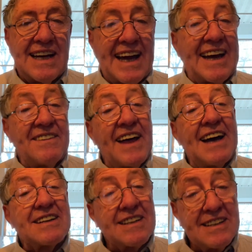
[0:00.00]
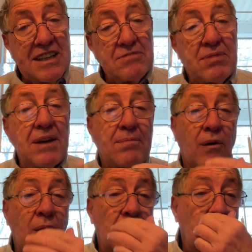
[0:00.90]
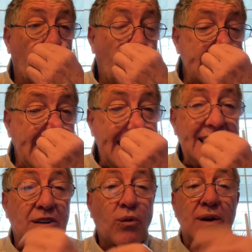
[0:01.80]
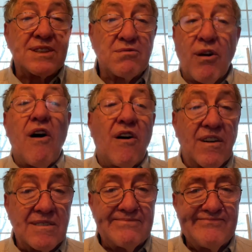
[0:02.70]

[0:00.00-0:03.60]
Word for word: and that people want to hear what's wrong